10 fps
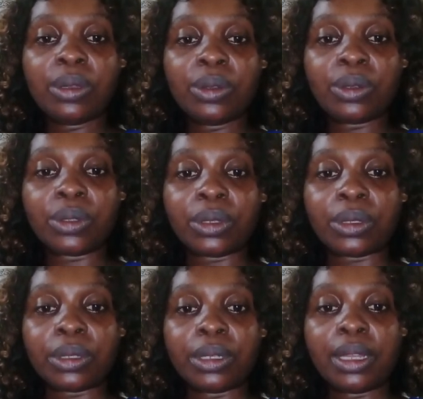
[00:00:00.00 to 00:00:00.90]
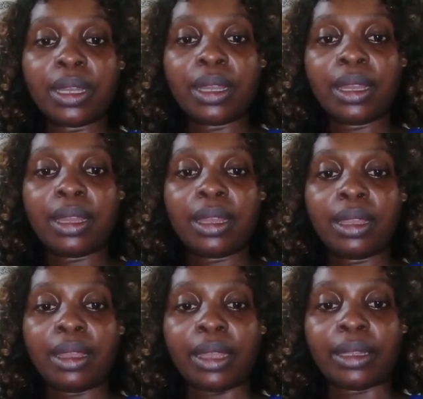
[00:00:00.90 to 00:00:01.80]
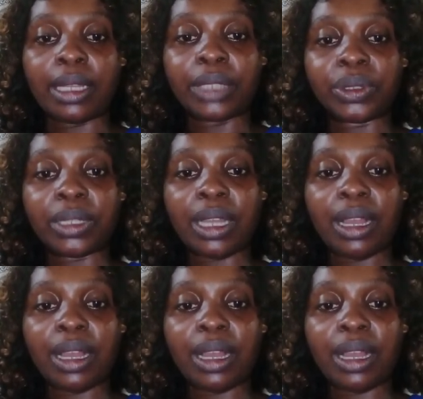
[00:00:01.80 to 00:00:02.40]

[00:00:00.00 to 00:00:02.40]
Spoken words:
Uturu, here in Nigeria.